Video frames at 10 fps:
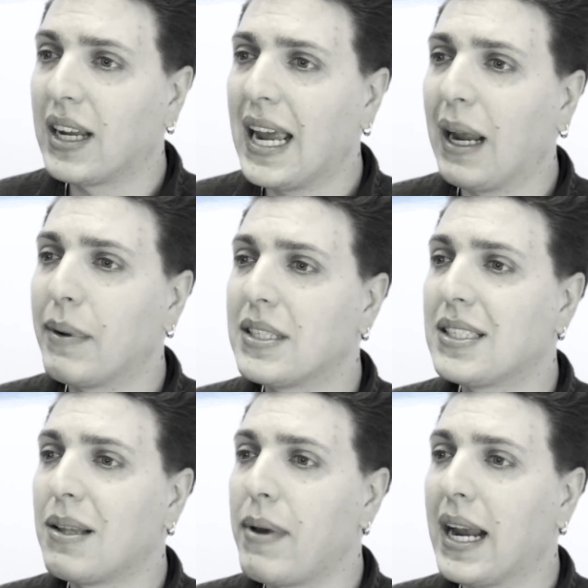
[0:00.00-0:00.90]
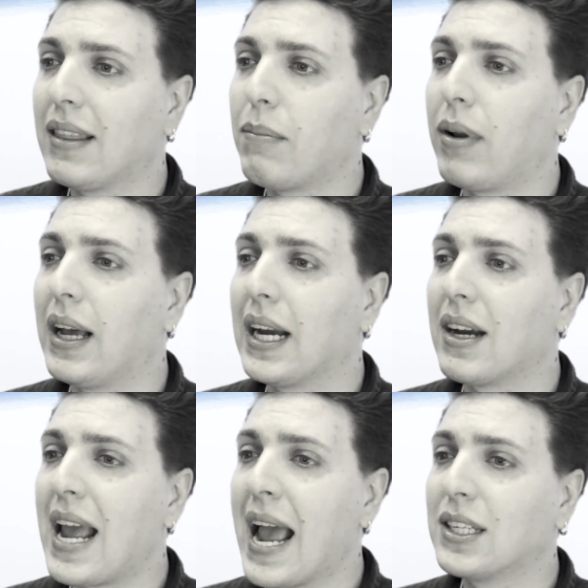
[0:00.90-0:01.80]
the game is to make the
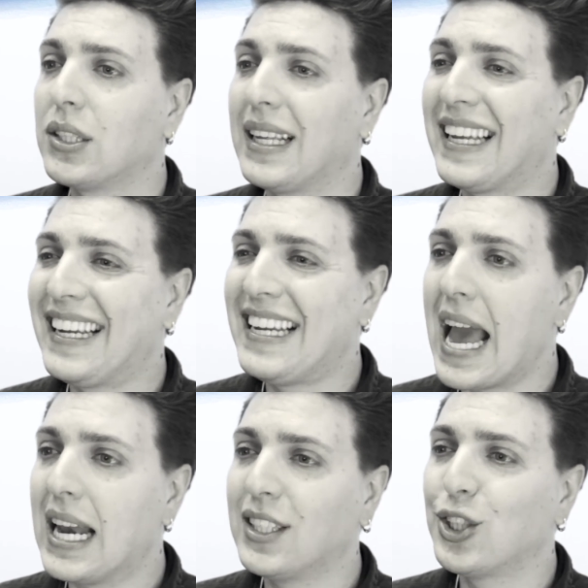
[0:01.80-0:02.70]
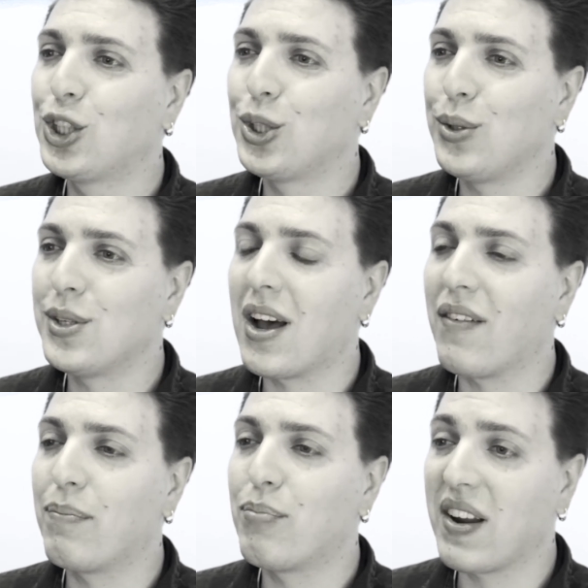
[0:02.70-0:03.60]
player actually get in the shoes
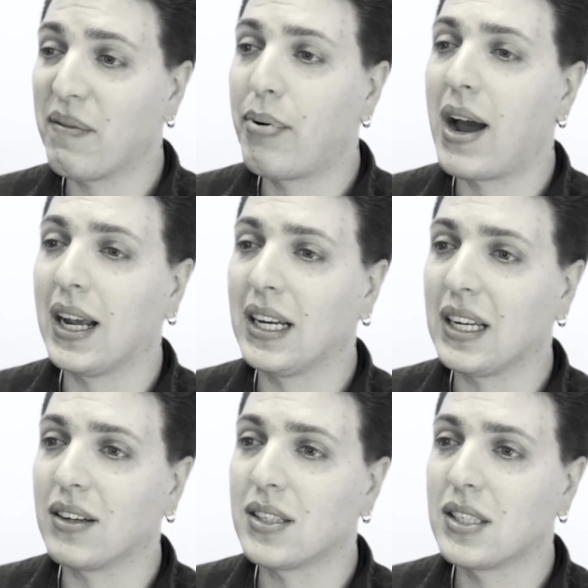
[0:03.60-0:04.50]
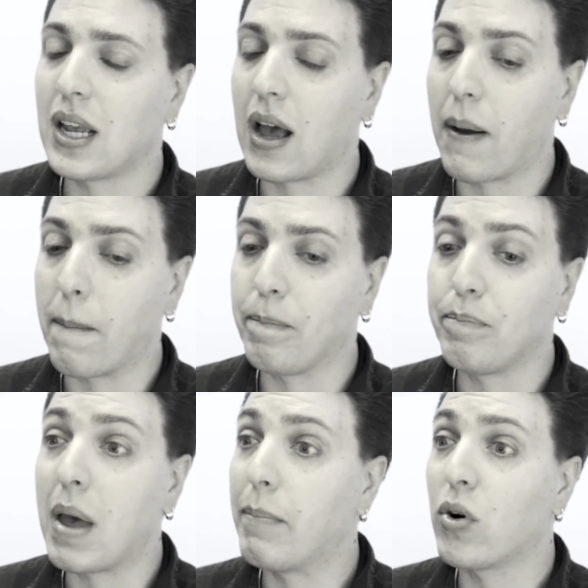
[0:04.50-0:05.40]
of brave pioneers,
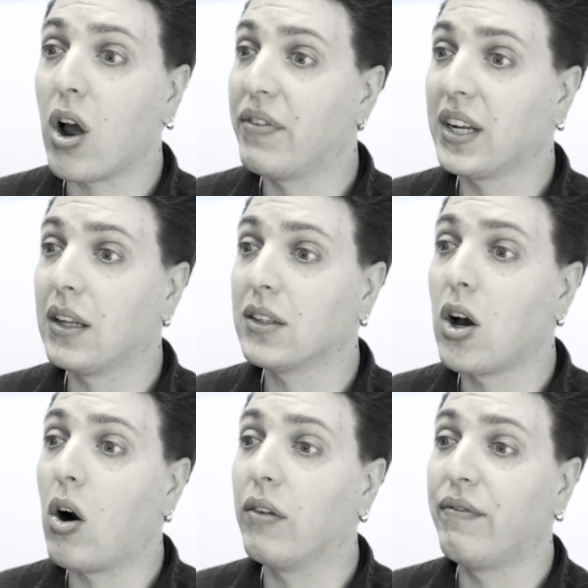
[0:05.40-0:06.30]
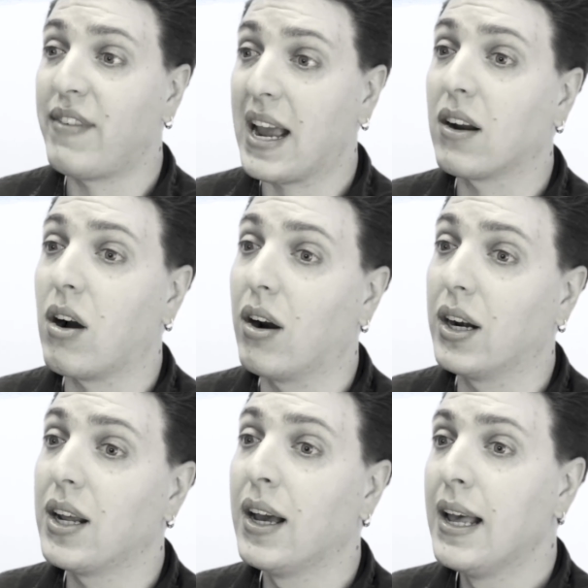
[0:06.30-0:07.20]
member of a guild called
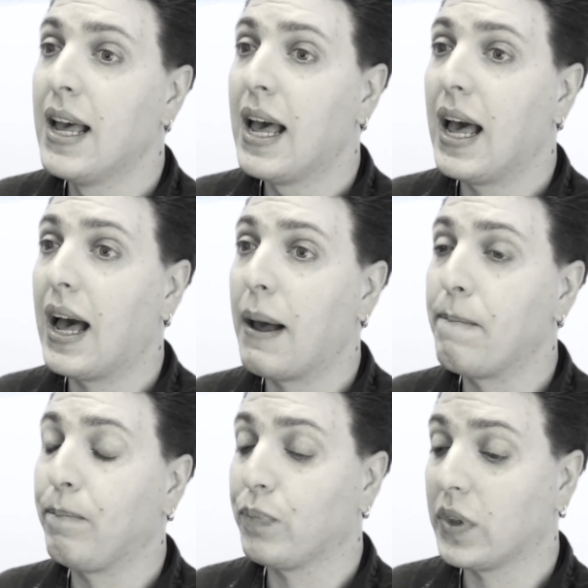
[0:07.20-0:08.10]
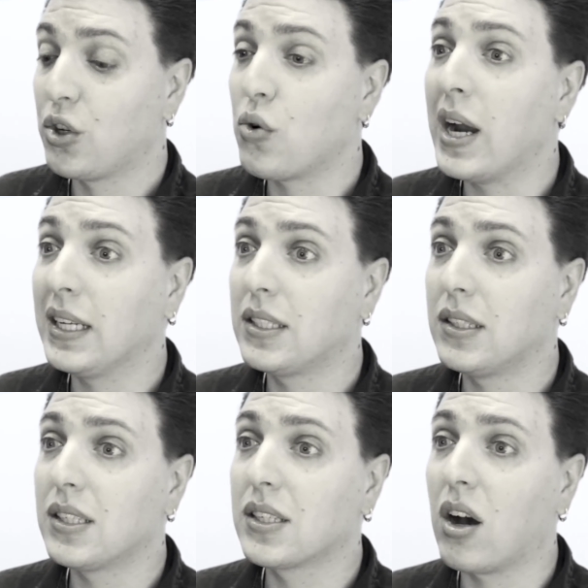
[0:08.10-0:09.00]
Vanguard, trying
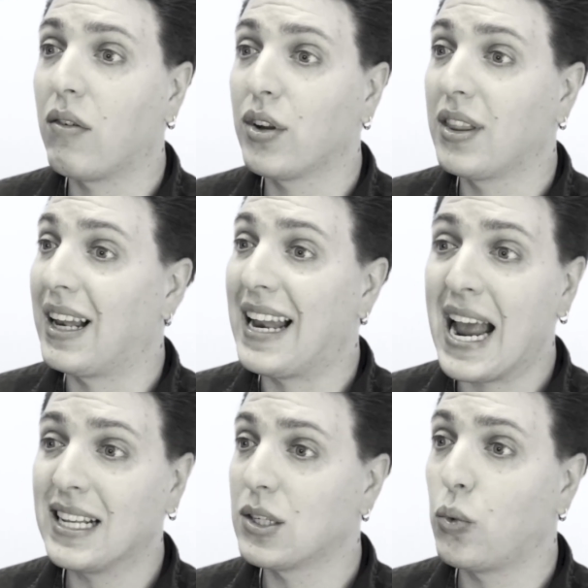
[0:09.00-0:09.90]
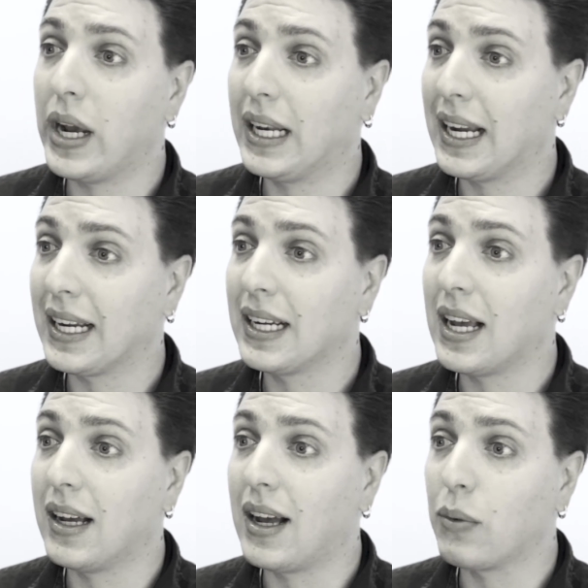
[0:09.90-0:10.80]
to discover the lands awaiting
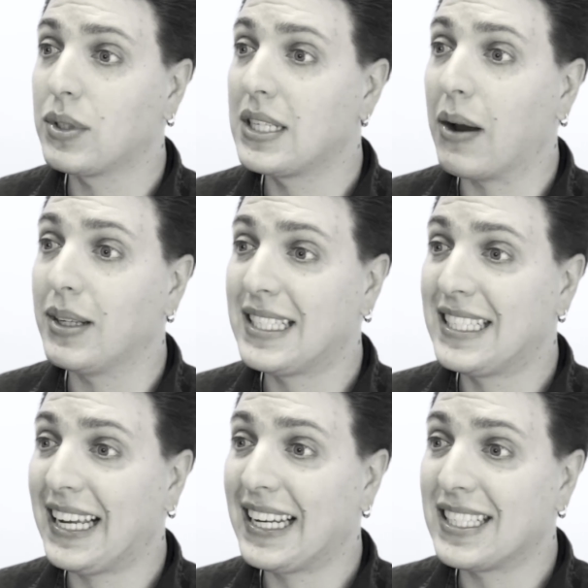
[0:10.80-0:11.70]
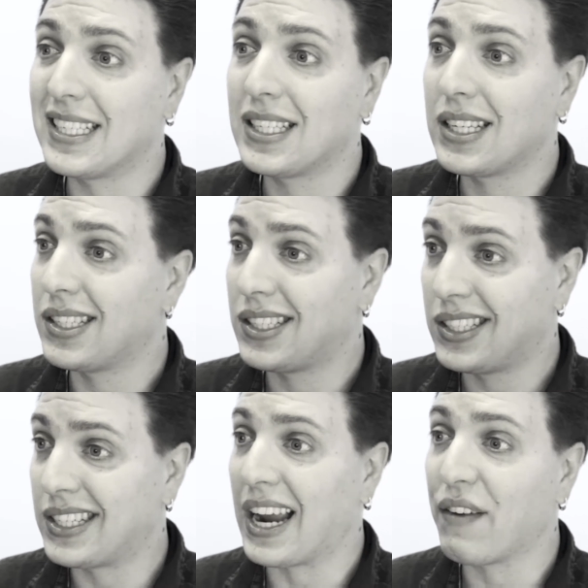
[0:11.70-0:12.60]
outside cities'
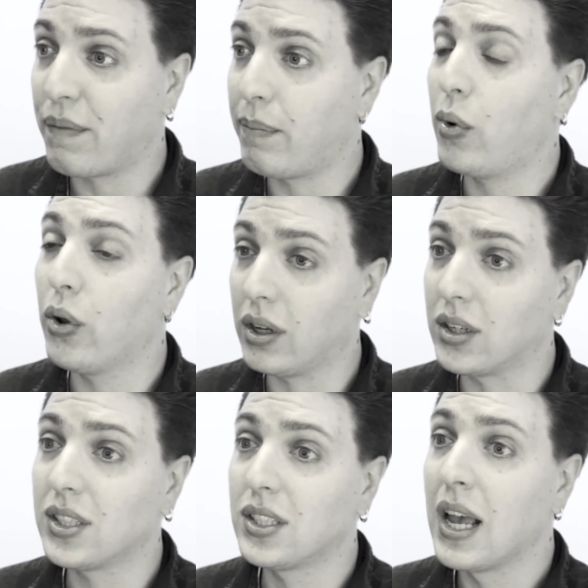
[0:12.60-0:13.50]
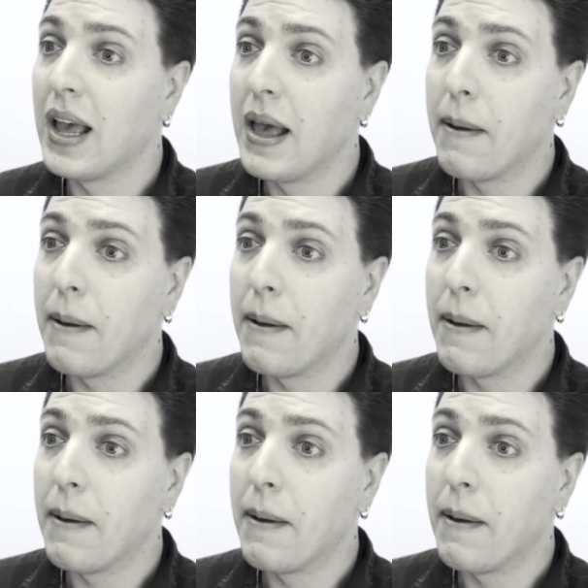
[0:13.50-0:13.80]
safe borders,